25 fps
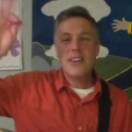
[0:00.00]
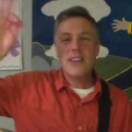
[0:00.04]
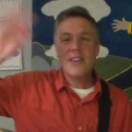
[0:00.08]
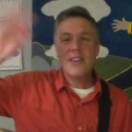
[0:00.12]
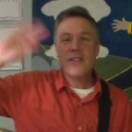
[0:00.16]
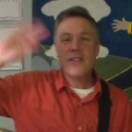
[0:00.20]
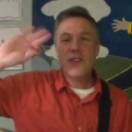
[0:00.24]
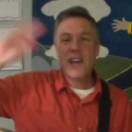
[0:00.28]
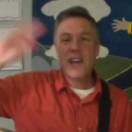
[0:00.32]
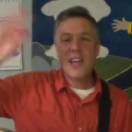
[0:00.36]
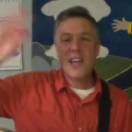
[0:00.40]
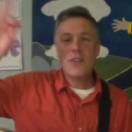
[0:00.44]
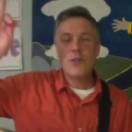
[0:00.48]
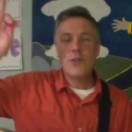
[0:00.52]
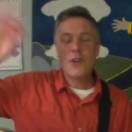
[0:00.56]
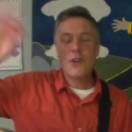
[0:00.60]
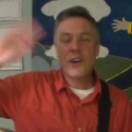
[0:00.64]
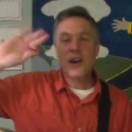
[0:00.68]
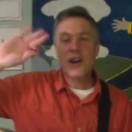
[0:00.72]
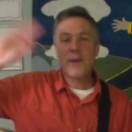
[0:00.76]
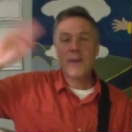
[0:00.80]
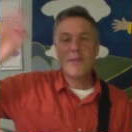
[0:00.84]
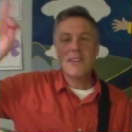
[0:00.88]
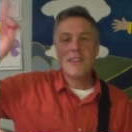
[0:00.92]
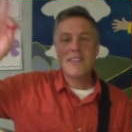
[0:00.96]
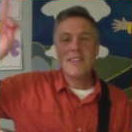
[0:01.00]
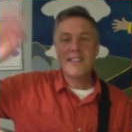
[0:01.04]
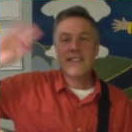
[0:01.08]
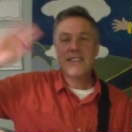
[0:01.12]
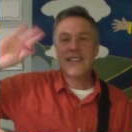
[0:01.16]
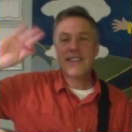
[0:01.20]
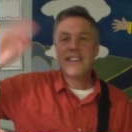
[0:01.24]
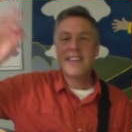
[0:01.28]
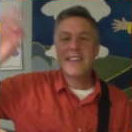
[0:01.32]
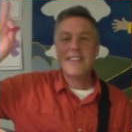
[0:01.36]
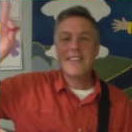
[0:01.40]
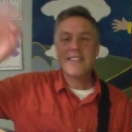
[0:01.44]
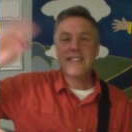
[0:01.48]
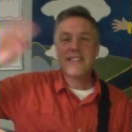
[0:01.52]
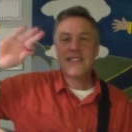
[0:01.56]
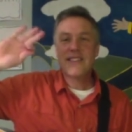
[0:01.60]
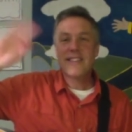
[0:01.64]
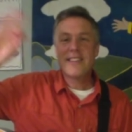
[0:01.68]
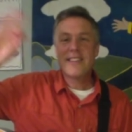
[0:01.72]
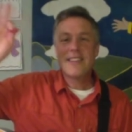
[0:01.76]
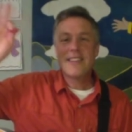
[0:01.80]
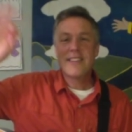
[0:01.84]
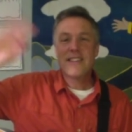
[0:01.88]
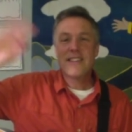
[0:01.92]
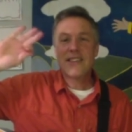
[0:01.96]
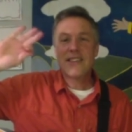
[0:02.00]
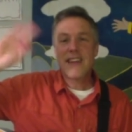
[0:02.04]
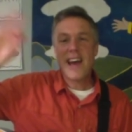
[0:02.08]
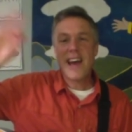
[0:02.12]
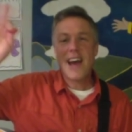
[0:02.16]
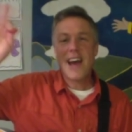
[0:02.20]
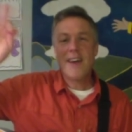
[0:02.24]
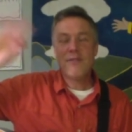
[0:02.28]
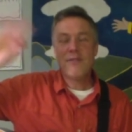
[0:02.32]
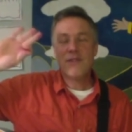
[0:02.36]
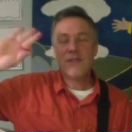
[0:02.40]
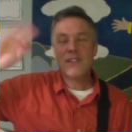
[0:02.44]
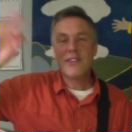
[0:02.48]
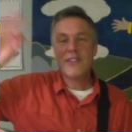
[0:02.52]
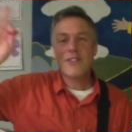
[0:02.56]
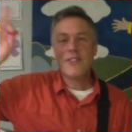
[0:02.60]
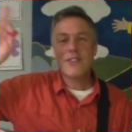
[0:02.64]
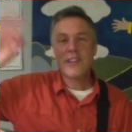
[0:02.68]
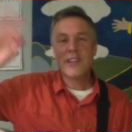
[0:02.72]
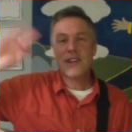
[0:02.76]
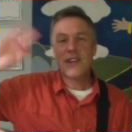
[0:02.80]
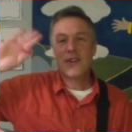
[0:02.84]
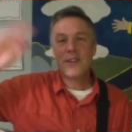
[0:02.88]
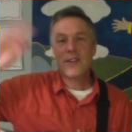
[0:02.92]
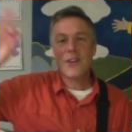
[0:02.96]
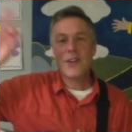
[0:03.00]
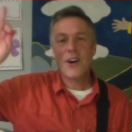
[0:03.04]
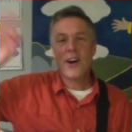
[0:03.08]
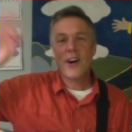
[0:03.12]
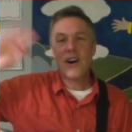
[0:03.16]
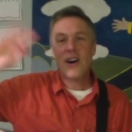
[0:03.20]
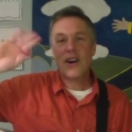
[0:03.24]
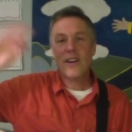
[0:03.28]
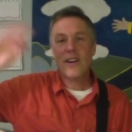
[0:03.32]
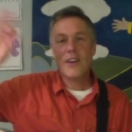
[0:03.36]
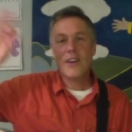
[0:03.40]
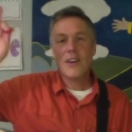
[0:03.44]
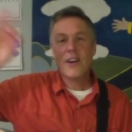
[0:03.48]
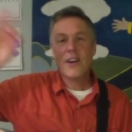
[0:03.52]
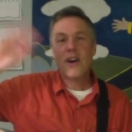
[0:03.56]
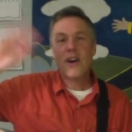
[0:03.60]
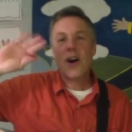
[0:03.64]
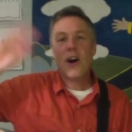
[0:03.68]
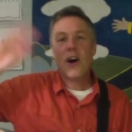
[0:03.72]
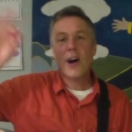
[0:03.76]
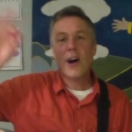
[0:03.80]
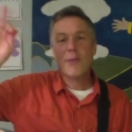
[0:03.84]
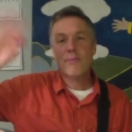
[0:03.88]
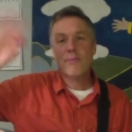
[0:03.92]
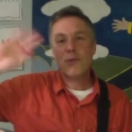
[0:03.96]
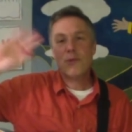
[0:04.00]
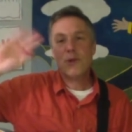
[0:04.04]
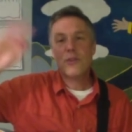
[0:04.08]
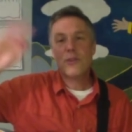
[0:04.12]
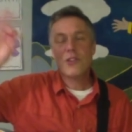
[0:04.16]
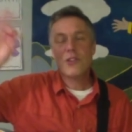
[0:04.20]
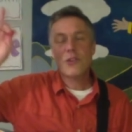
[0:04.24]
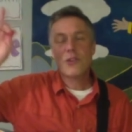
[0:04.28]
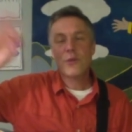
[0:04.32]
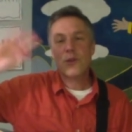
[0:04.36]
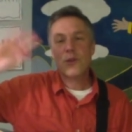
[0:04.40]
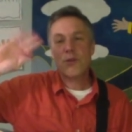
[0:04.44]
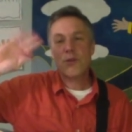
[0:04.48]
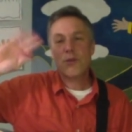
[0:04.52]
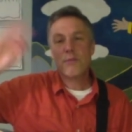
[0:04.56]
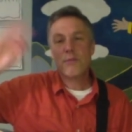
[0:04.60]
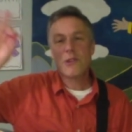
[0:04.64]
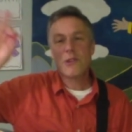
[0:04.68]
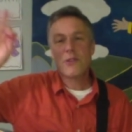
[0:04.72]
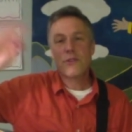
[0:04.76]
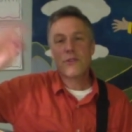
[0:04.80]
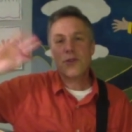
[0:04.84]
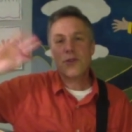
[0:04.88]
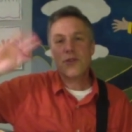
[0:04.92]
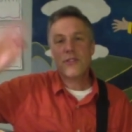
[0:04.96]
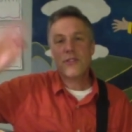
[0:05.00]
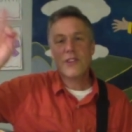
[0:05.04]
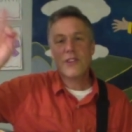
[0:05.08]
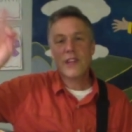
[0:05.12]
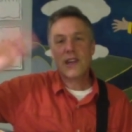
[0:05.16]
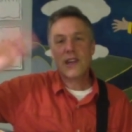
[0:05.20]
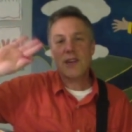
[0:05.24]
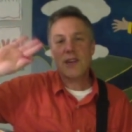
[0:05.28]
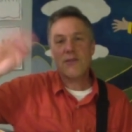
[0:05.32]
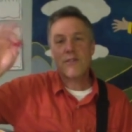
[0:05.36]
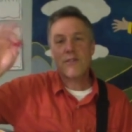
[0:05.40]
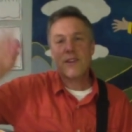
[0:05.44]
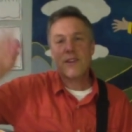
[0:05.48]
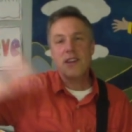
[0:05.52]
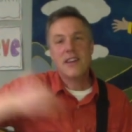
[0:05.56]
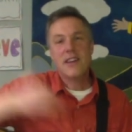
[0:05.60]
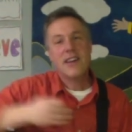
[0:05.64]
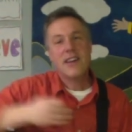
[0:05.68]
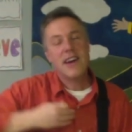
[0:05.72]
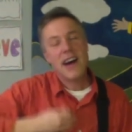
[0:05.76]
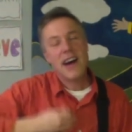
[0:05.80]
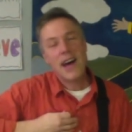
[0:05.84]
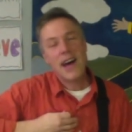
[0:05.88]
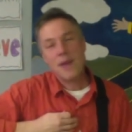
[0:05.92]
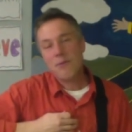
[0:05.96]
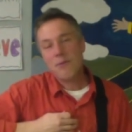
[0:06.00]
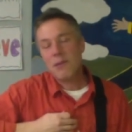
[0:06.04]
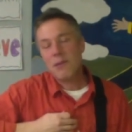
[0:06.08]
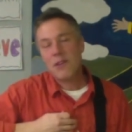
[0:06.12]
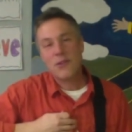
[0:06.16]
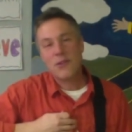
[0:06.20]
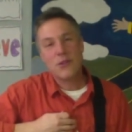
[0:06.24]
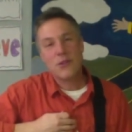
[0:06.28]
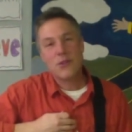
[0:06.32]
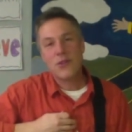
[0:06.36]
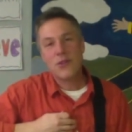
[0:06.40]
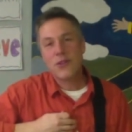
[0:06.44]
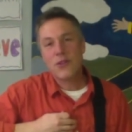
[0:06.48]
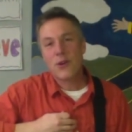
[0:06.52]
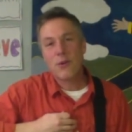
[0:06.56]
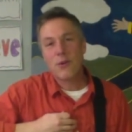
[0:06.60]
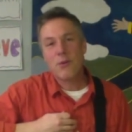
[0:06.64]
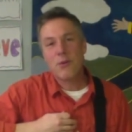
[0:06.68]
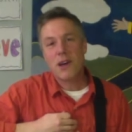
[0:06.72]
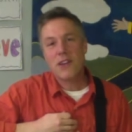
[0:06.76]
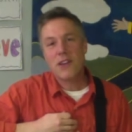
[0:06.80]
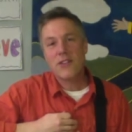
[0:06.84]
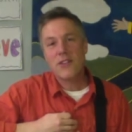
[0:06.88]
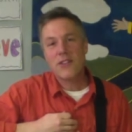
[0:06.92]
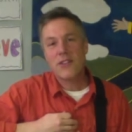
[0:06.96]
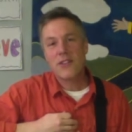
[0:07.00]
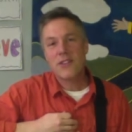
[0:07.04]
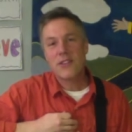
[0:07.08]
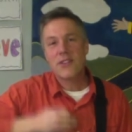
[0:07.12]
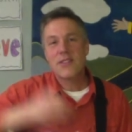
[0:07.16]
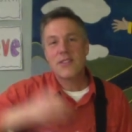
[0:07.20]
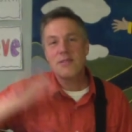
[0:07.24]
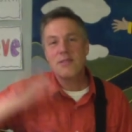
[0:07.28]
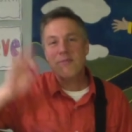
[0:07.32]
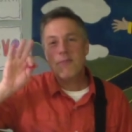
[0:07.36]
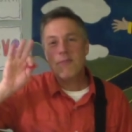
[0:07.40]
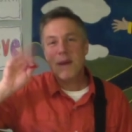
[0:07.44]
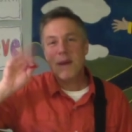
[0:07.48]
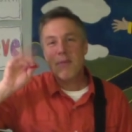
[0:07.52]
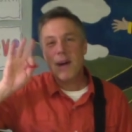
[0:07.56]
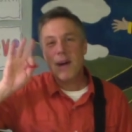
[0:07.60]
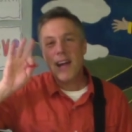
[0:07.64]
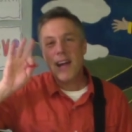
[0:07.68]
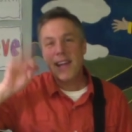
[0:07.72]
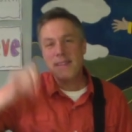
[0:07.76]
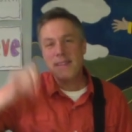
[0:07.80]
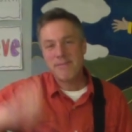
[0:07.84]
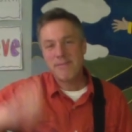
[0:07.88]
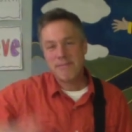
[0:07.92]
Thanks for coming to listen, laugh, and sing along on Music with Mr. Steve. I miss you so much. Bye-bye.